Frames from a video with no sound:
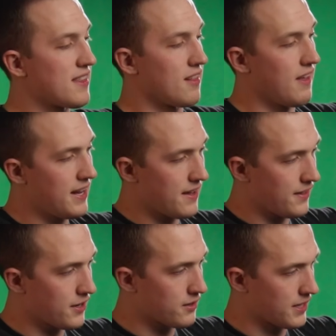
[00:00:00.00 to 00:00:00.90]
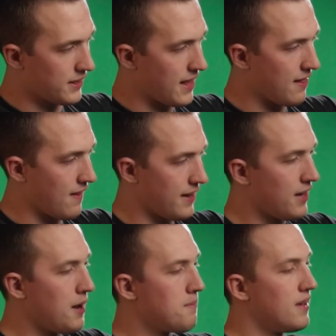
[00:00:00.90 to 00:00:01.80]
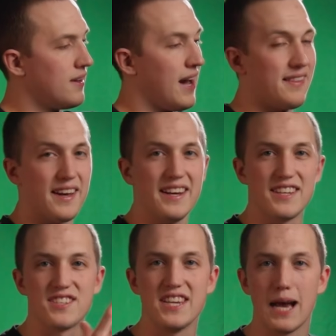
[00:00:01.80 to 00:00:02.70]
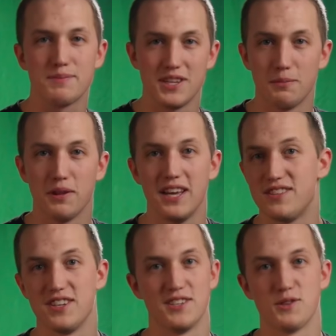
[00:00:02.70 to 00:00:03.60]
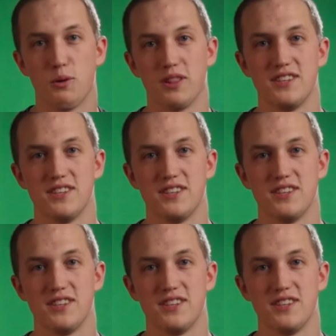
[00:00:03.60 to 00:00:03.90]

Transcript: the light on there, get that lined up, and then it snaps into place and it's totally